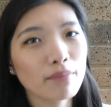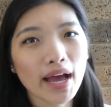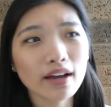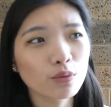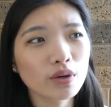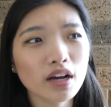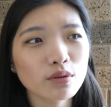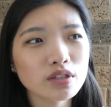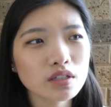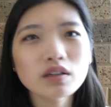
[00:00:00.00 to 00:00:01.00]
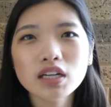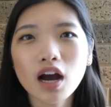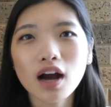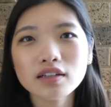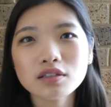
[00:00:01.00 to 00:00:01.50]
back when I was still in
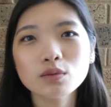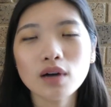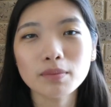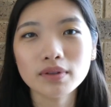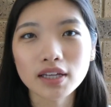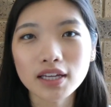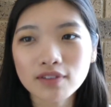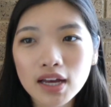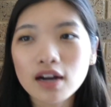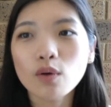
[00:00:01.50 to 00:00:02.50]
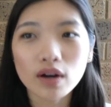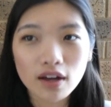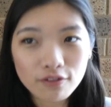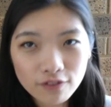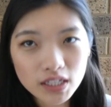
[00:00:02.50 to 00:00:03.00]
high school, I believe, when
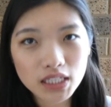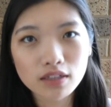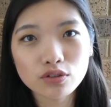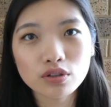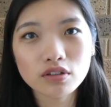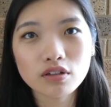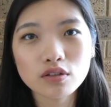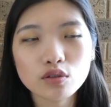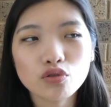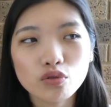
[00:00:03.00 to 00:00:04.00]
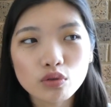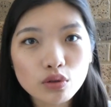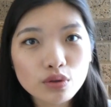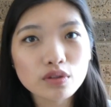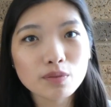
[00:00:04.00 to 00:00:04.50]
I first introduced to
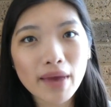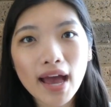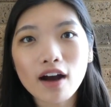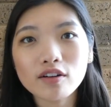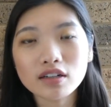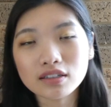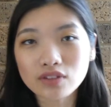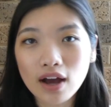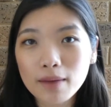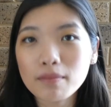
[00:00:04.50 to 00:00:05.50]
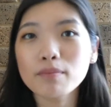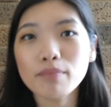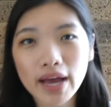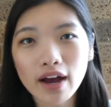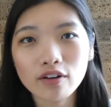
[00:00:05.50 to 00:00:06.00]
loose powder, diamond
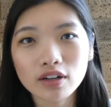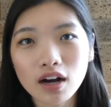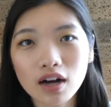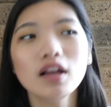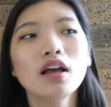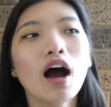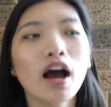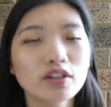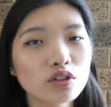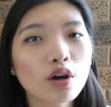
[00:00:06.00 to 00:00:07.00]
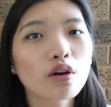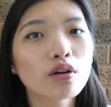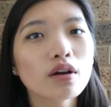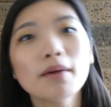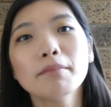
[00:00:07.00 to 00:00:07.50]
powder. I
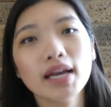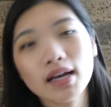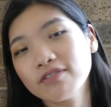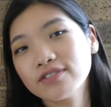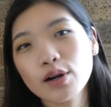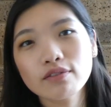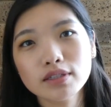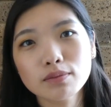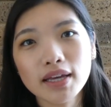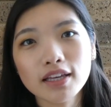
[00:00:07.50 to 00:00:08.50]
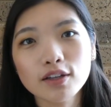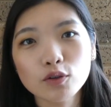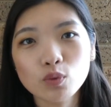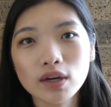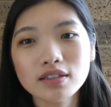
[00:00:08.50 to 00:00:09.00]
know Makeup Forever is making
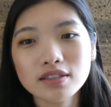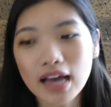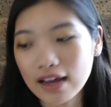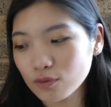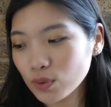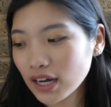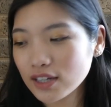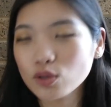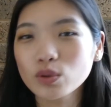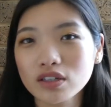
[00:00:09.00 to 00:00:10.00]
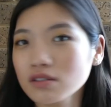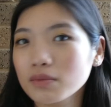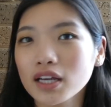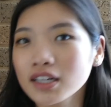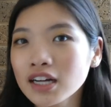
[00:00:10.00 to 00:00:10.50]
good ones, and when I saw this, I'm
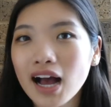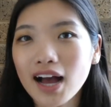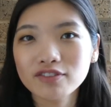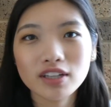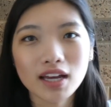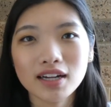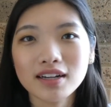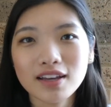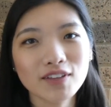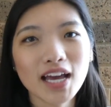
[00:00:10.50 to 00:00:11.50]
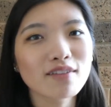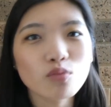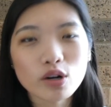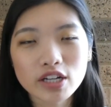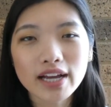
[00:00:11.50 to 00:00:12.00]
like, I have to get it. If they have
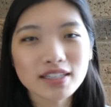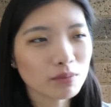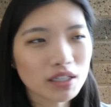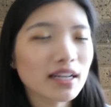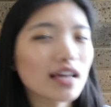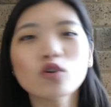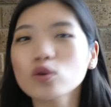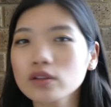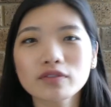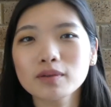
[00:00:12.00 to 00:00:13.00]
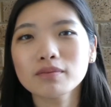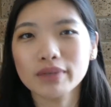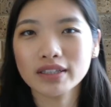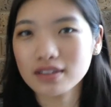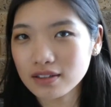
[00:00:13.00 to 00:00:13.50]
more shades, I'm gonna get all of them,
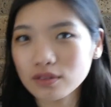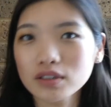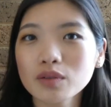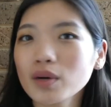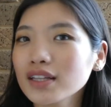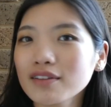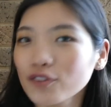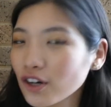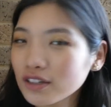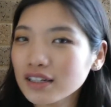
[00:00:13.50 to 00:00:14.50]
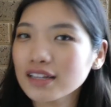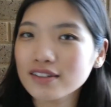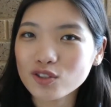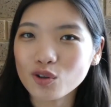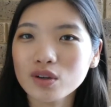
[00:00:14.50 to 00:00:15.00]
but this is the only one they've got in
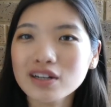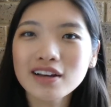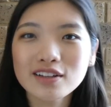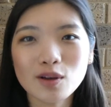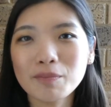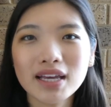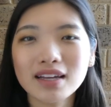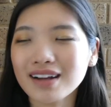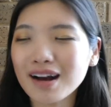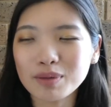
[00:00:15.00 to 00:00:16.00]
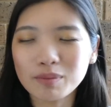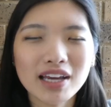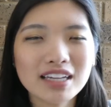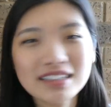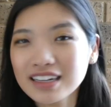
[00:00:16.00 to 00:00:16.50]
the store, so I pick it up. I'm
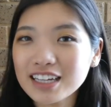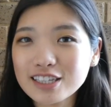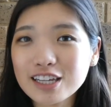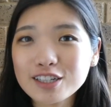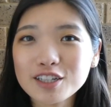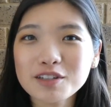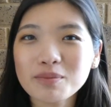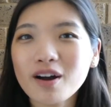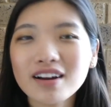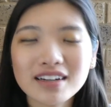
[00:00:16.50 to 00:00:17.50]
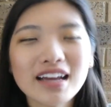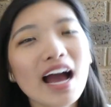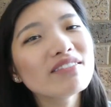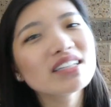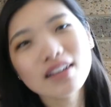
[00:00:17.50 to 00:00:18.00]
like, it's such a good bargain. I
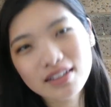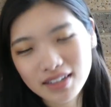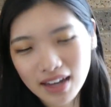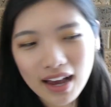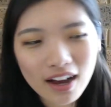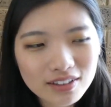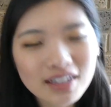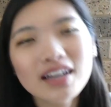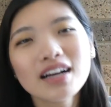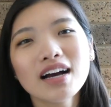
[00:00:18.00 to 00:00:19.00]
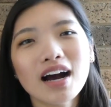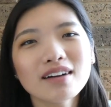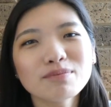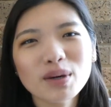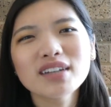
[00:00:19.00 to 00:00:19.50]
haven't tested it out,
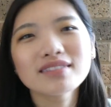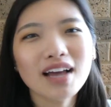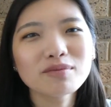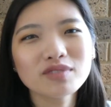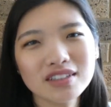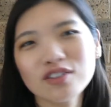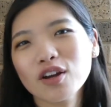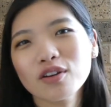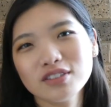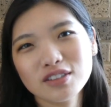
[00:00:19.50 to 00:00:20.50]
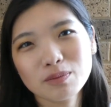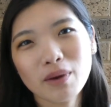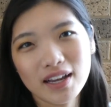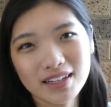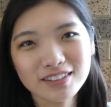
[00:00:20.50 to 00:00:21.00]
but I'm, you know, just
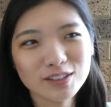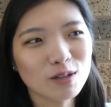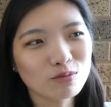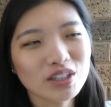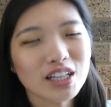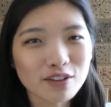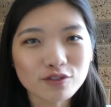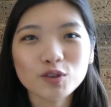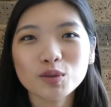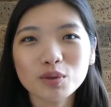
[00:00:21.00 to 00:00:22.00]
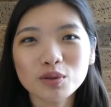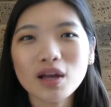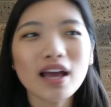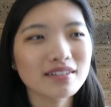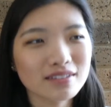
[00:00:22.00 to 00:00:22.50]
buying some really affordable,
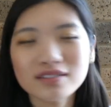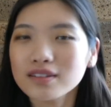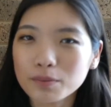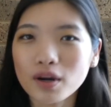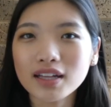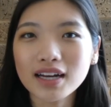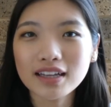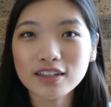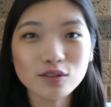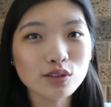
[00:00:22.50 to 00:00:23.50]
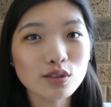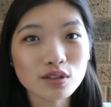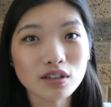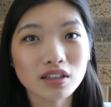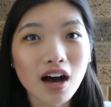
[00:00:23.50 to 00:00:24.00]
and the product that you
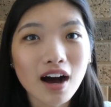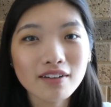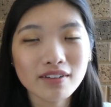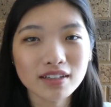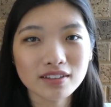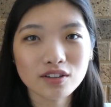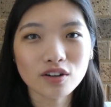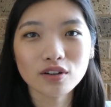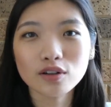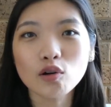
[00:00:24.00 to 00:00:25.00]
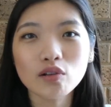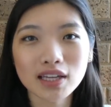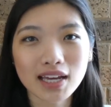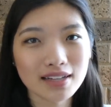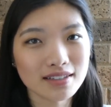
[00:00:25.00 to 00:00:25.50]
used to love, and you know,
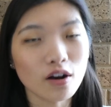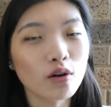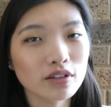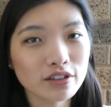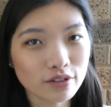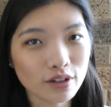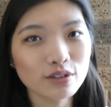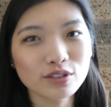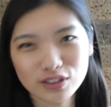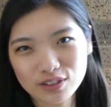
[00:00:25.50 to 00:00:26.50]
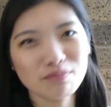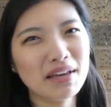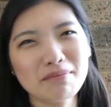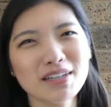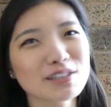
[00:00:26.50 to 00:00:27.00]
calling as a holy grail, just
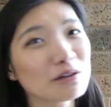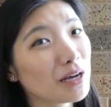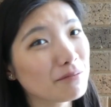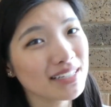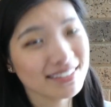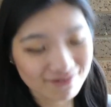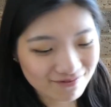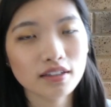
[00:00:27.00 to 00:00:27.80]
make me so happy.